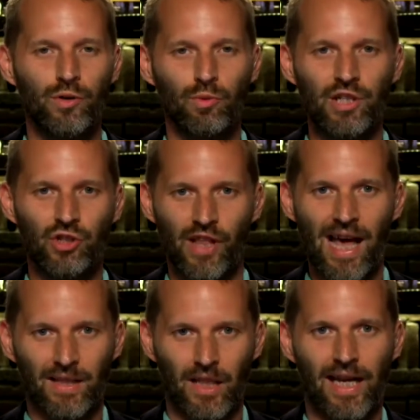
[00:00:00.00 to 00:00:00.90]
reach
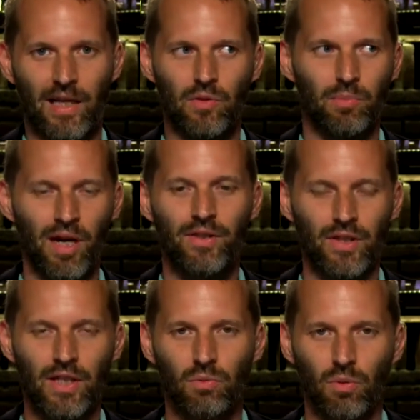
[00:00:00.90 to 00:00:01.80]
that land. But I
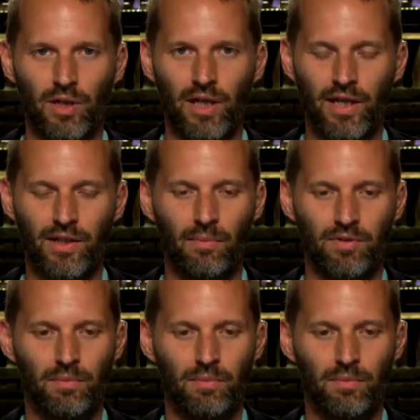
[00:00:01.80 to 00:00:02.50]
think that's where there, we're going to end up.